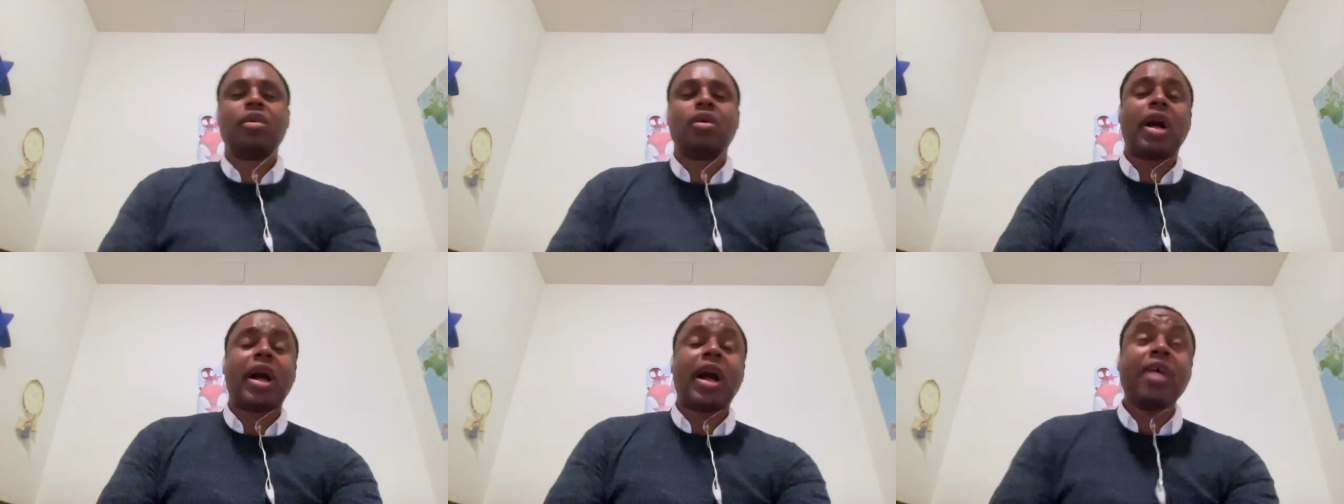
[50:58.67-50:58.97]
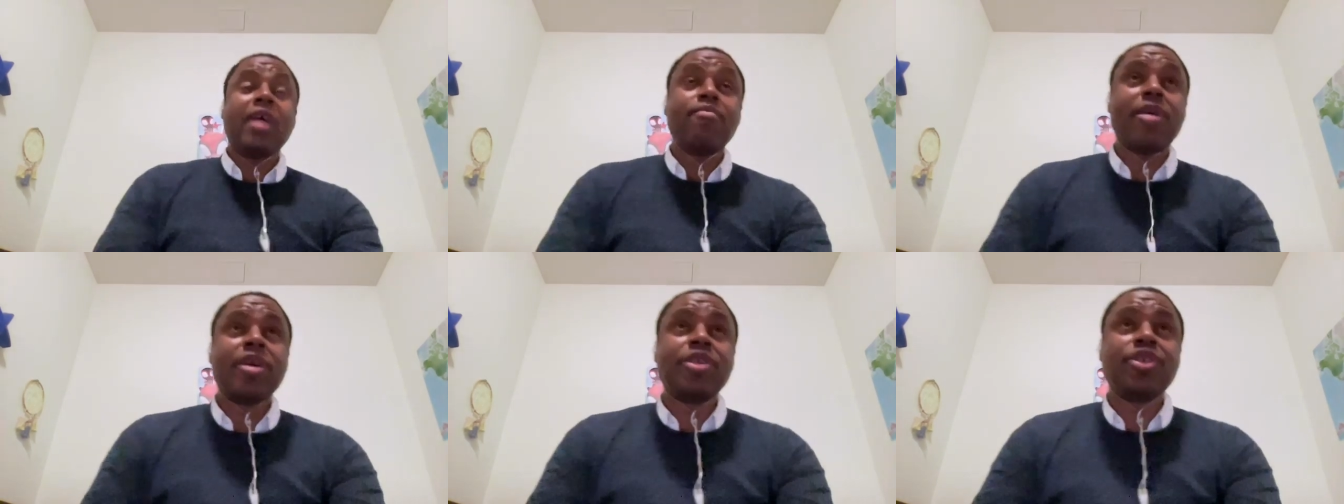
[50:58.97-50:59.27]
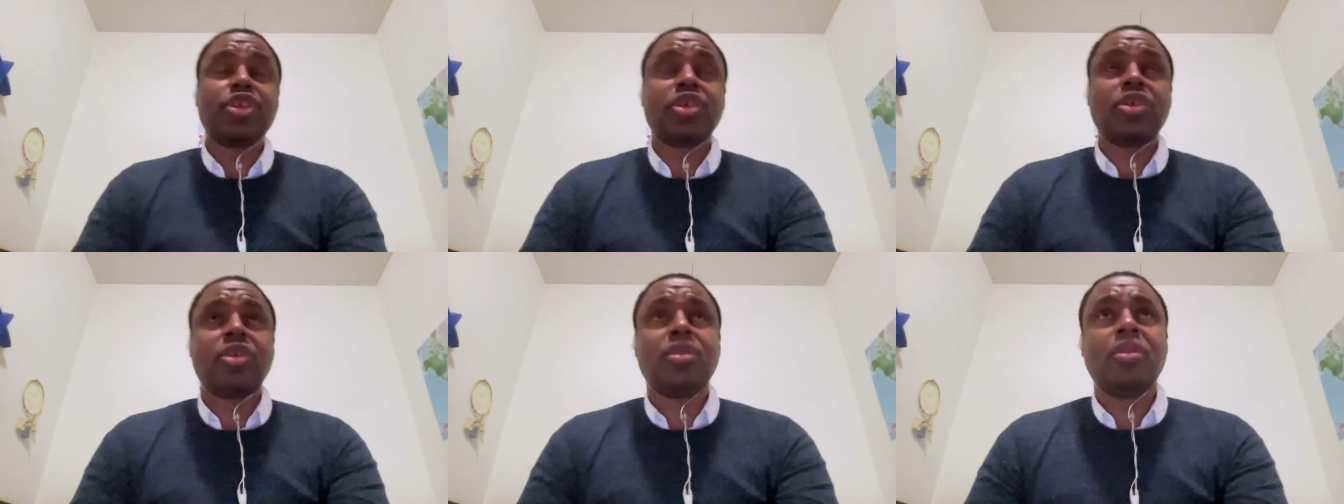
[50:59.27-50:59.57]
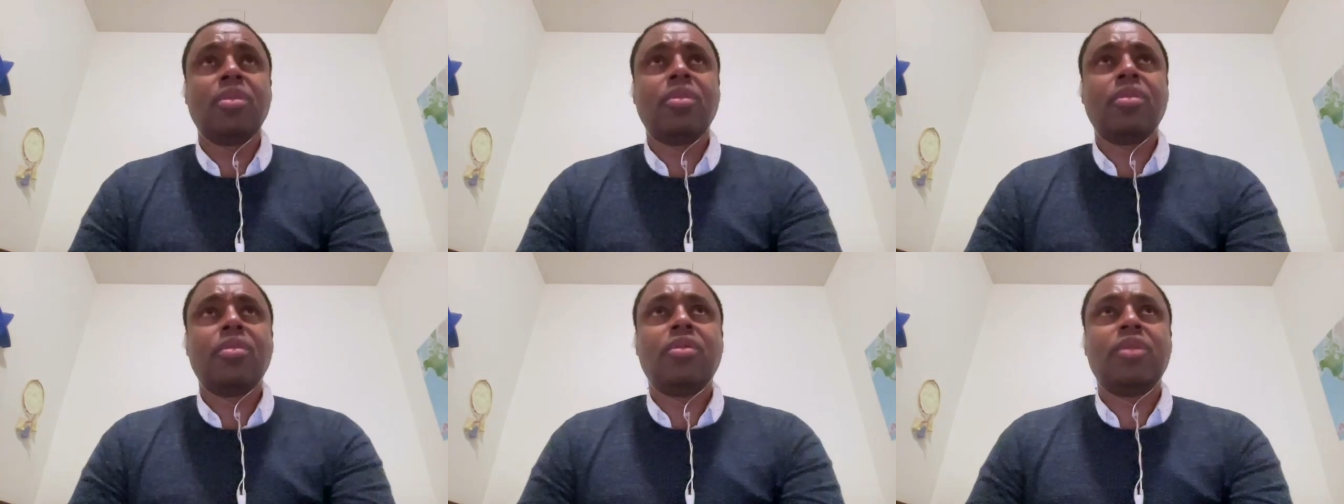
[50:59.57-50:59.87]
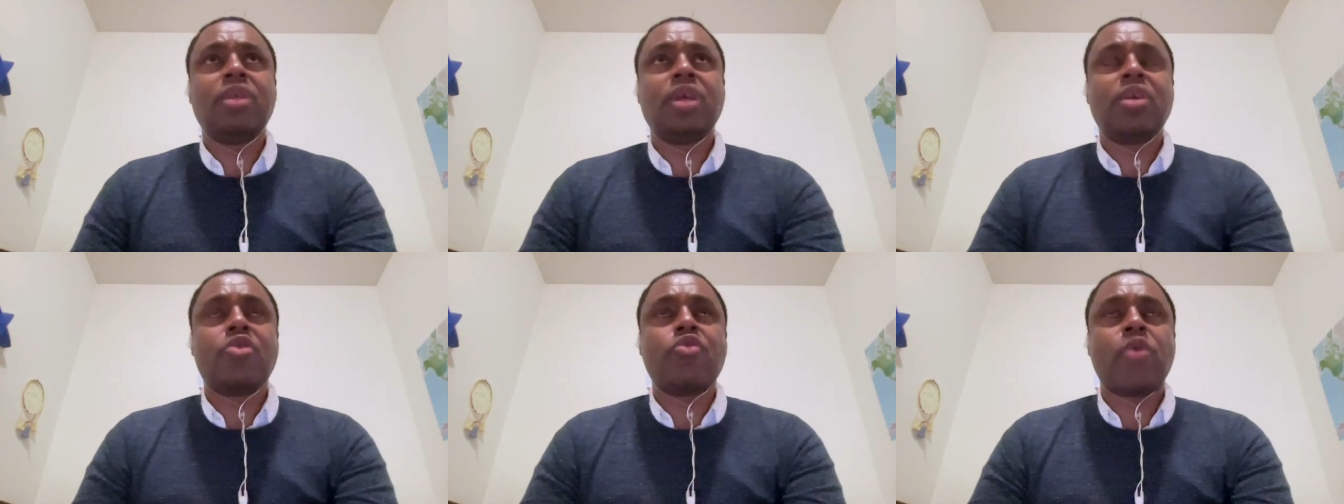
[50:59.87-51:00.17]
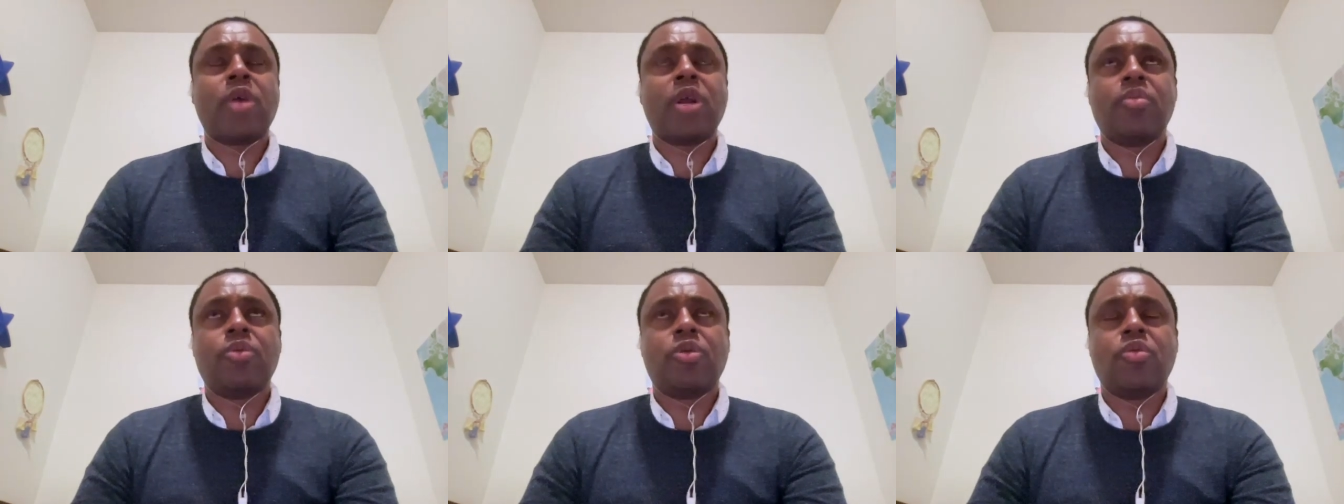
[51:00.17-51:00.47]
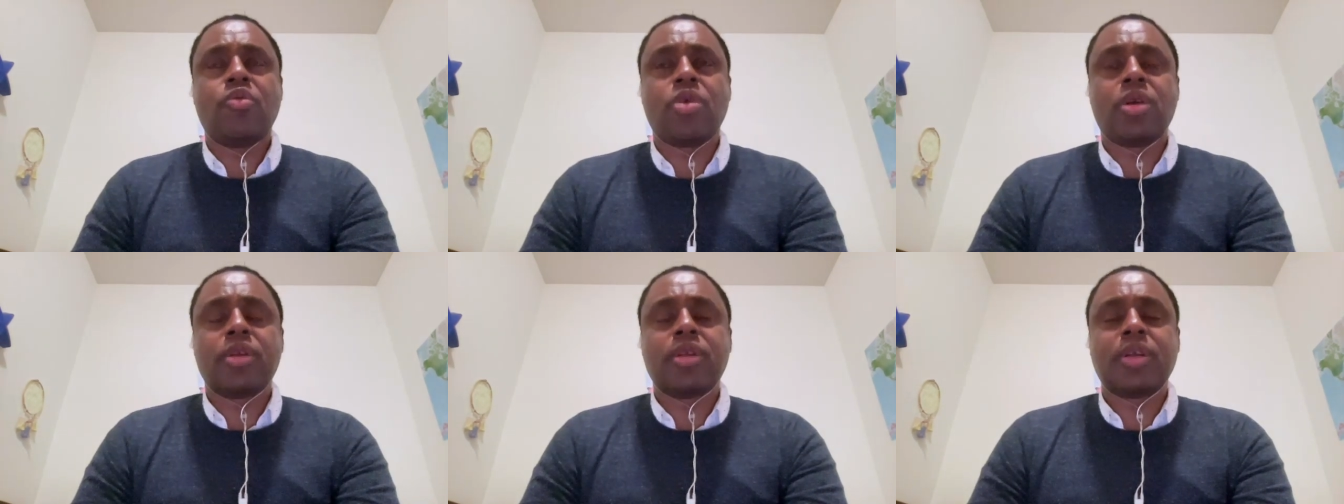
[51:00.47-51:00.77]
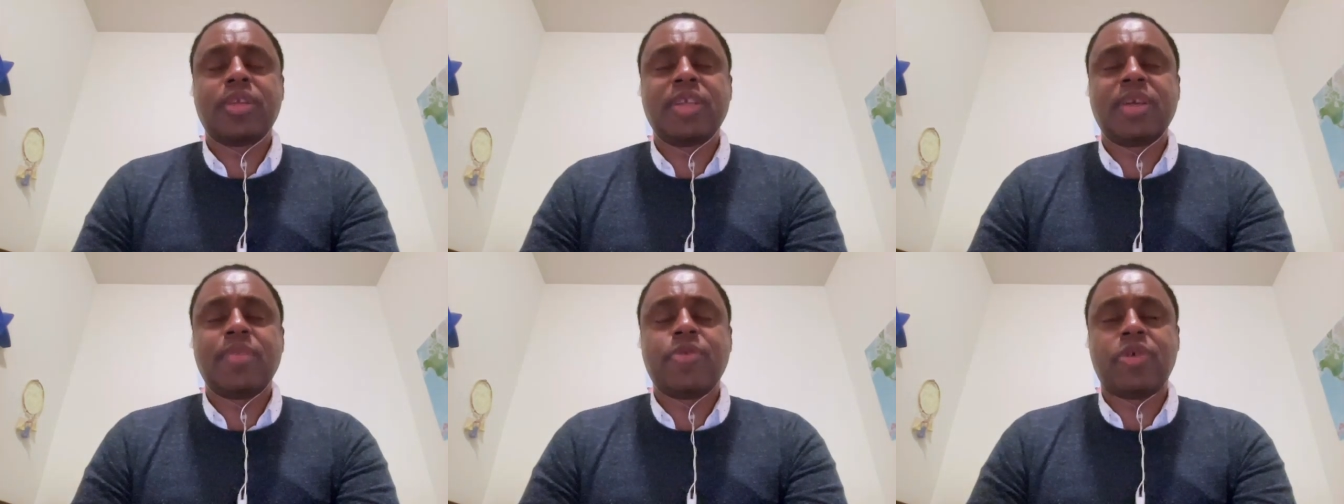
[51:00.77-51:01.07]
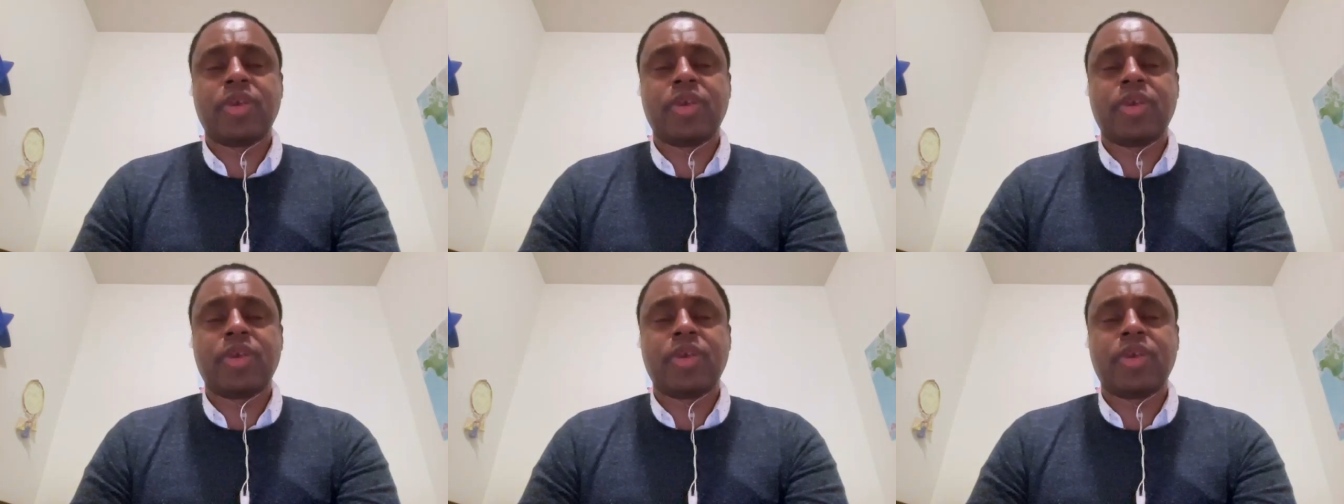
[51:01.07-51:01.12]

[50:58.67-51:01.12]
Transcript: I mentioned the incredible work that Timur